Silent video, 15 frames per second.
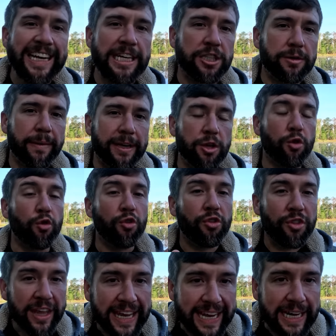It's to make you
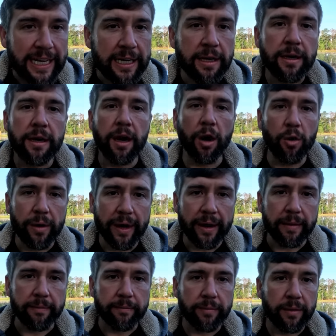think,
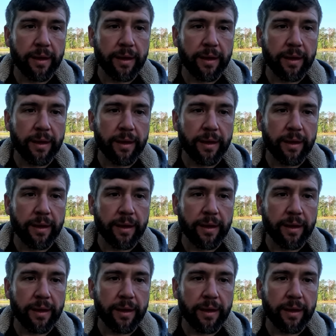okay,